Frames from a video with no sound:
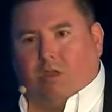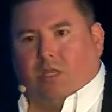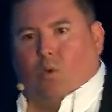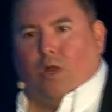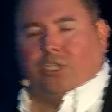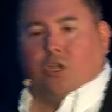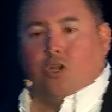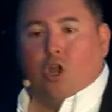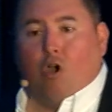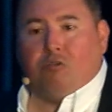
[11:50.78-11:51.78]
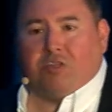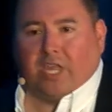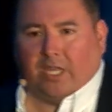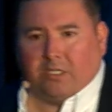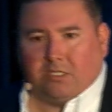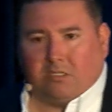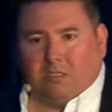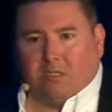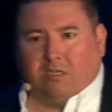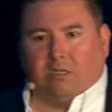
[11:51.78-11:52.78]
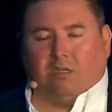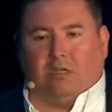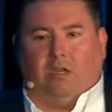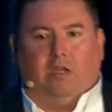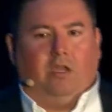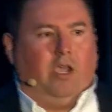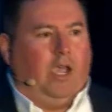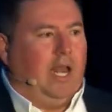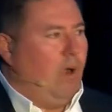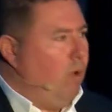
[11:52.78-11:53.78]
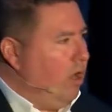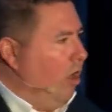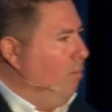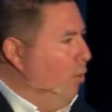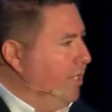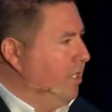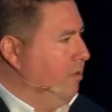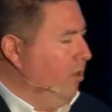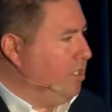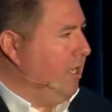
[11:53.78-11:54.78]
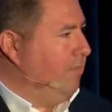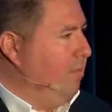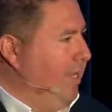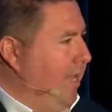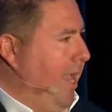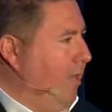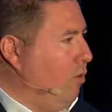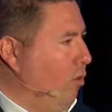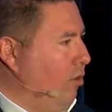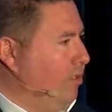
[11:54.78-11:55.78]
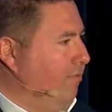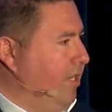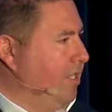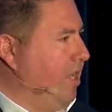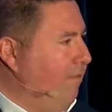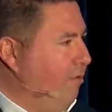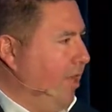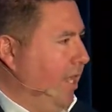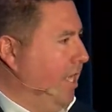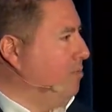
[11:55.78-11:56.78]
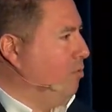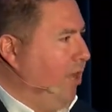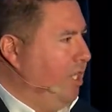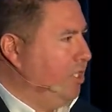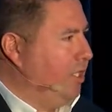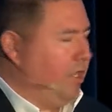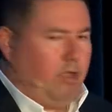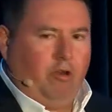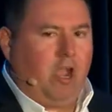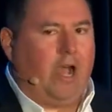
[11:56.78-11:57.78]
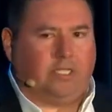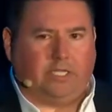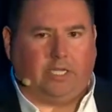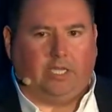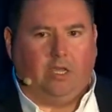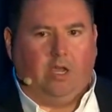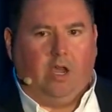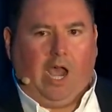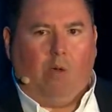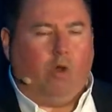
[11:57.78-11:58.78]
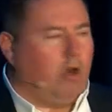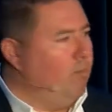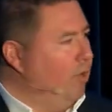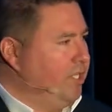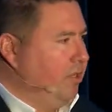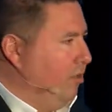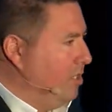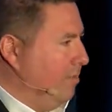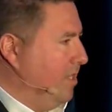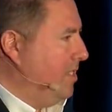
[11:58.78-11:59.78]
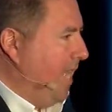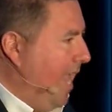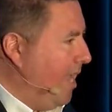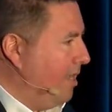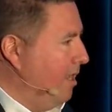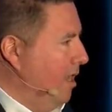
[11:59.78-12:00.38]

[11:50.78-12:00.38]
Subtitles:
They want to know things. And I want our Boys and Girls Club to be the headquarters of discovery and exploration and curiosity. I want our Boys and Girls Club to stand